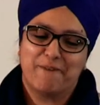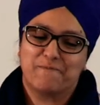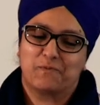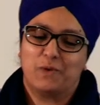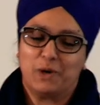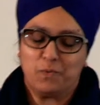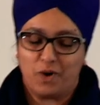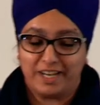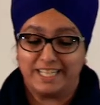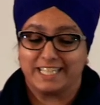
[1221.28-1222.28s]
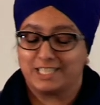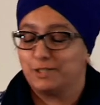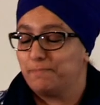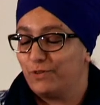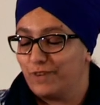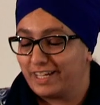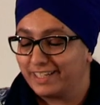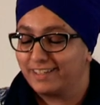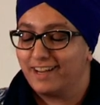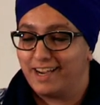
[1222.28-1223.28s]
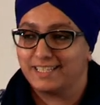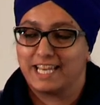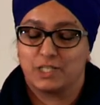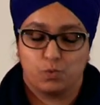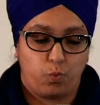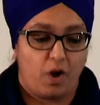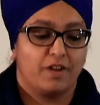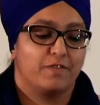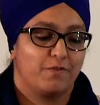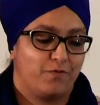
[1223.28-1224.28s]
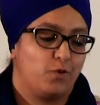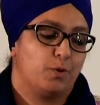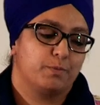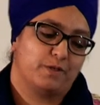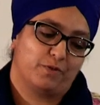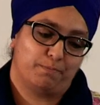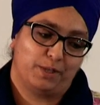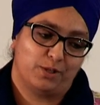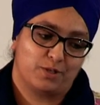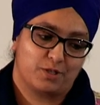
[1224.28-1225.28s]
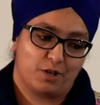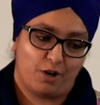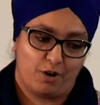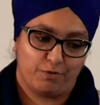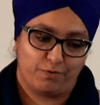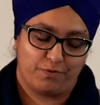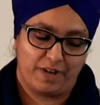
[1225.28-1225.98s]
We're wanting it to be recognised as one of the forms of abuse of,